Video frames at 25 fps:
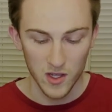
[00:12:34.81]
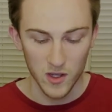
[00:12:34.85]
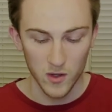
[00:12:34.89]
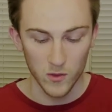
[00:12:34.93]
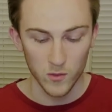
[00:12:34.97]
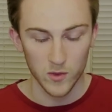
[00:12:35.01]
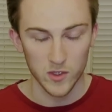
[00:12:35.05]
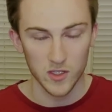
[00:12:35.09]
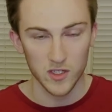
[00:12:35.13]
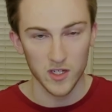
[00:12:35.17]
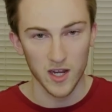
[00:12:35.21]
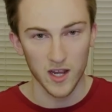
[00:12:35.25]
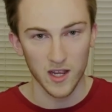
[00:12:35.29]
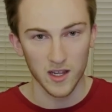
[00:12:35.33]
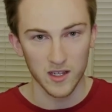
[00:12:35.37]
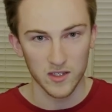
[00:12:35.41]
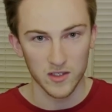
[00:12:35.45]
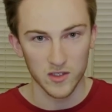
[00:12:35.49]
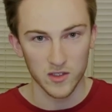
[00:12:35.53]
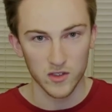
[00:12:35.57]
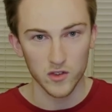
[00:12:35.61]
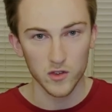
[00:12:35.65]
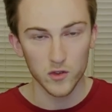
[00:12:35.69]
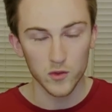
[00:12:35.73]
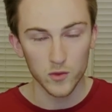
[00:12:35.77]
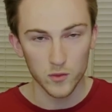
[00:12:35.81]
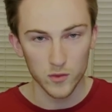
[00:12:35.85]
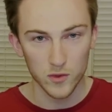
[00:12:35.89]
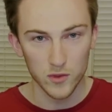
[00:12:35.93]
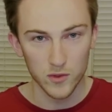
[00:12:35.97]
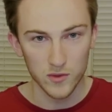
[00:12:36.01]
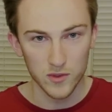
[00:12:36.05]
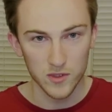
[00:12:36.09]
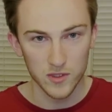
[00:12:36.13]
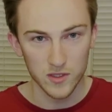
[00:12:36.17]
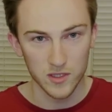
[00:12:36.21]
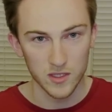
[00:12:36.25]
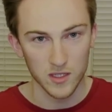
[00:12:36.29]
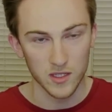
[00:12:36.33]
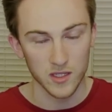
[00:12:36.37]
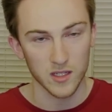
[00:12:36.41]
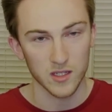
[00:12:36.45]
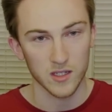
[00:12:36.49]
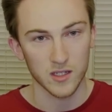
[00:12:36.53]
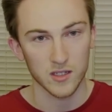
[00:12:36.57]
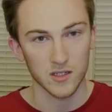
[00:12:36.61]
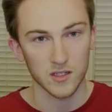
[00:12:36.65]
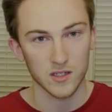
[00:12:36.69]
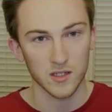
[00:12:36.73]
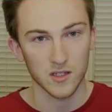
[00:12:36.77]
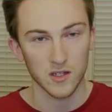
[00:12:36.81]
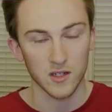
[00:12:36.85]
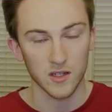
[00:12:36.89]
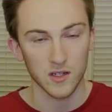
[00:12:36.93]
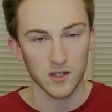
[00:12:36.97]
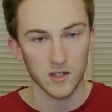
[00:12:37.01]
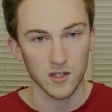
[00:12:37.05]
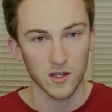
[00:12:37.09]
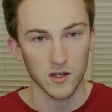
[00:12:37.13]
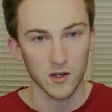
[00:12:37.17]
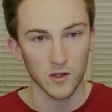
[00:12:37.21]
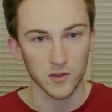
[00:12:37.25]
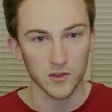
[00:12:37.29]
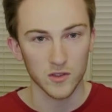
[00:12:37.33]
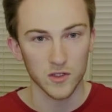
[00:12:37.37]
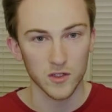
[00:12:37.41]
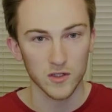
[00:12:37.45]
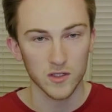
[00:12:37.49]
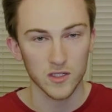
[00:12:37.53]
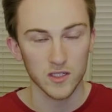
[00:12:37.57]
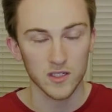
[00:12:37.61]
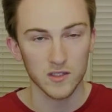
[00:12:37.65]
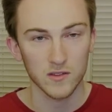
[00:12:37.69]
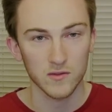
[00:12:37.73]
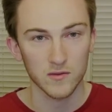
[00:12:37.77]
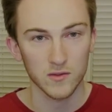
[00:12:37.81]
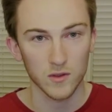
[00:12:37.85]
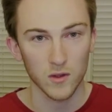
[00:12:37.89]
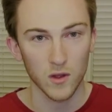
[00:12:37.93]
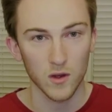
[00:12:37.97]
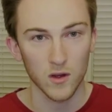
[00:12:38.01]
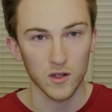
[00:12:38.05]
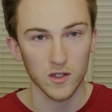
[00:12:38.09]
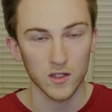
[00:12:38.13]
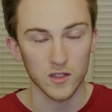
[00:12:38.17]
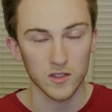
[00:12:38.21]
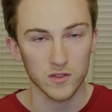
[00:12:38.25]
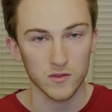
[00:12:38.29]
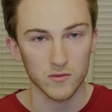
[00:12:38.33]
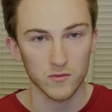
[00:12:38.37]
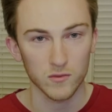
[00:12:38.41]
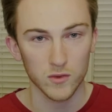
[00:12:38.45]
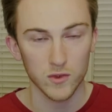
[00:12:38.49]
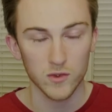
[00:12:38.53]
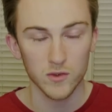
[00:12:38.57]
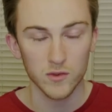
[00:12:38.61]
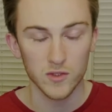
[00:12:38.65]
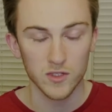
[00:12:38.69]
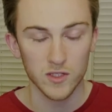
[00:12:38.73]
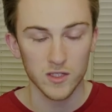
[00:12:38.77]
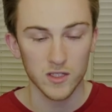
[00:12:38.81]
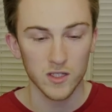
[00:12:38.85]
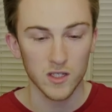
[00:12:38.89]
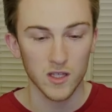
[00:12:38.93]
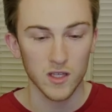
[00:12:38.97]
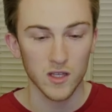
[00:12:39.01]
which adds new routes and alternative long routes.